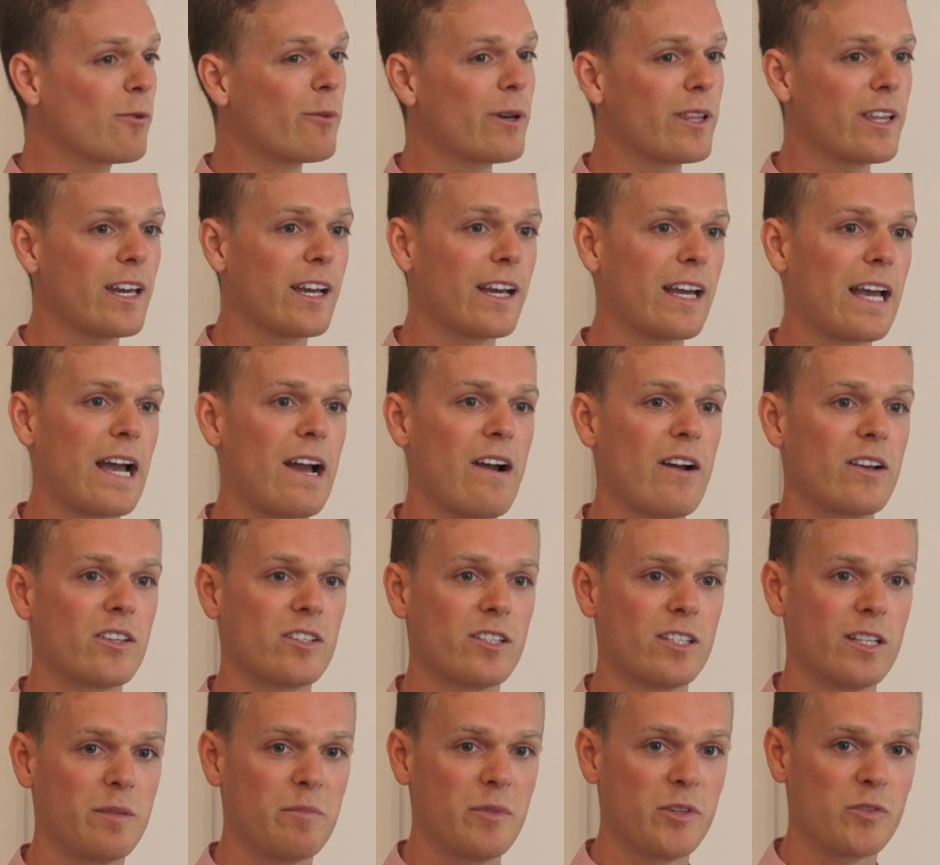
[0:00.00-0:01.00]
within
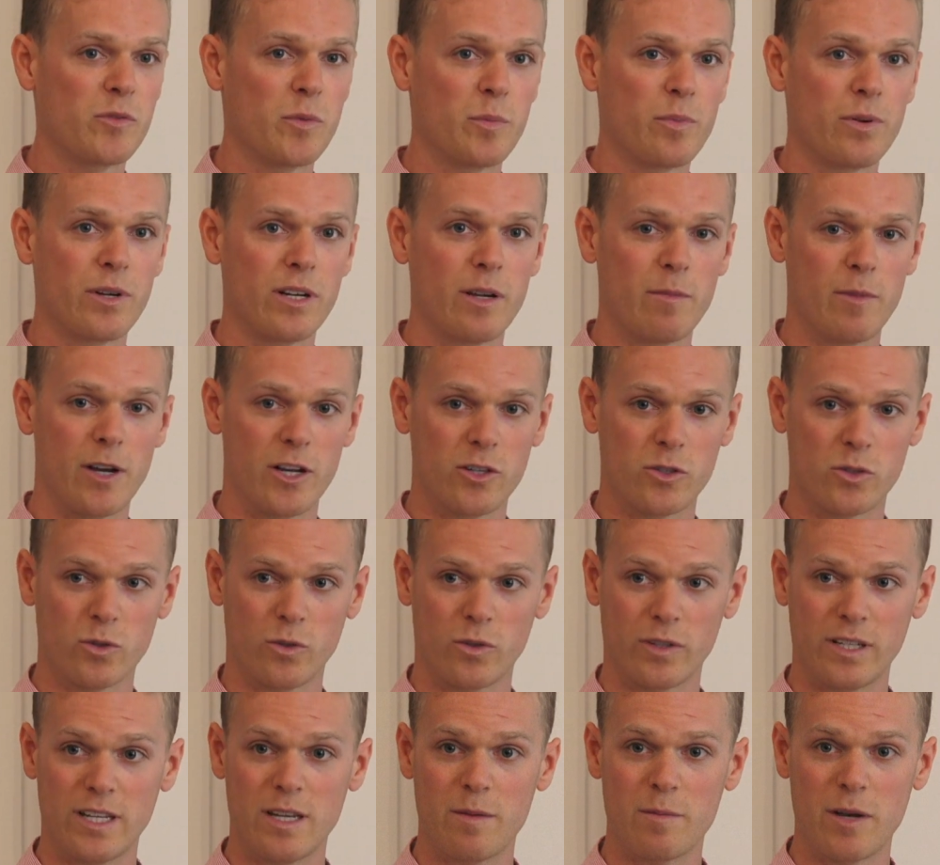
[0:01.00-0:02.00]
character limits for pretty much
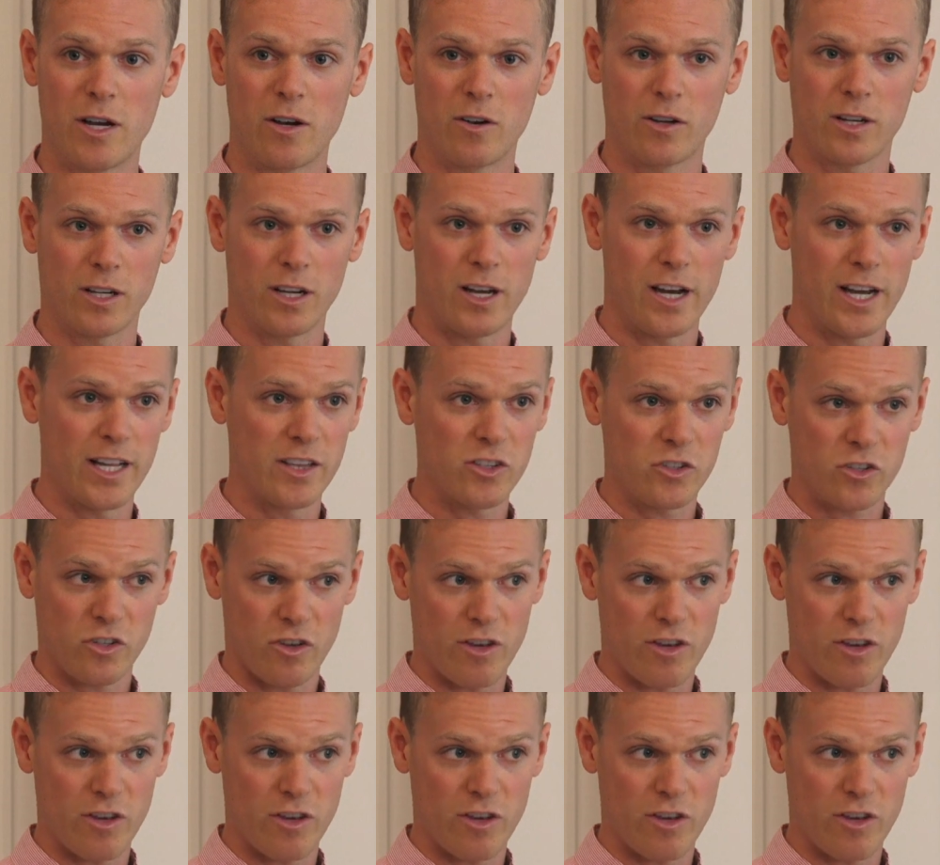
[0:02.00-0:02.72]
all email clients,